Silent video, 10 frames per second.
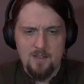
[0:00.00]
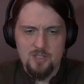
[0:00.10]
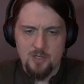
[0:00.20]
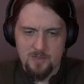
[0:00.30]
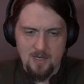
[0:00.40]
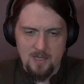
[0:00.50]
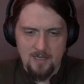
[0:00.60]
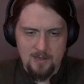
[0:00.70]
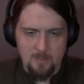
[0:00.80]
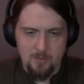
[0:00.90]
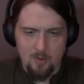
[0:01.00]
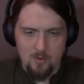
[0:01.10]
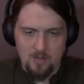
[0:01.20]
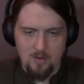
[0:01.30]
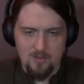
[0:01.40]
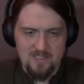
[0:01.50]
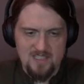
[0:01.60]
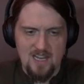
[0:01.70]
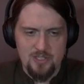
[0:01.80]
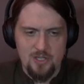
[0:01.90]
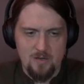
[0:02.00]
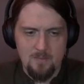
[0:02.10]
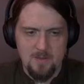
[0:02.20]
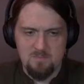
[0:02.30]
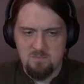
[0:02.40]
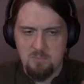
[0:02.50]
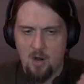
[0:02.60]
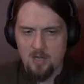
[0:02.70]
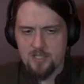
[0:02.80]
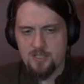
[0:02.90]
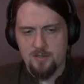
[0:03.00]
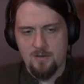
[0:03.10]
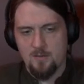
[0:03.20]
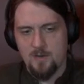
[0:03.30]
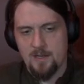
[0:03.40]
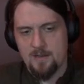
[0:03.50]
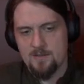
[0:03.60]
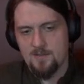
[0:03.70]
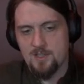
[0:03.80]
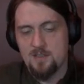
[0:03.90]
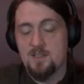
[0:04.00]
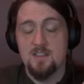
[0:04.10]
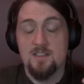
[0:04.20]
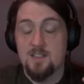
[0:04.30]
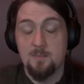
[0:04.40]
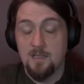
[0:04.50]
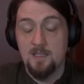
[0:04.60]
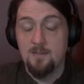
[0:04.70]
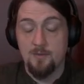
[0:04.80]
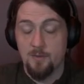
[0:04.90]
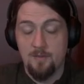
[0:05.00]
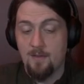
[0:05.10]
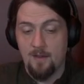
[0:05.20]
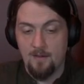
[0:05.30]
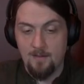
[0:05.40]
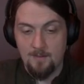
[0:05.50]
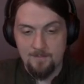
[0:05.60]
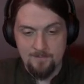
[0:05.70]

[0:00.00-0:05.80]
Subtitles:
She would not let the poor girl touch her, but pushed her away as if she had done some evil thing.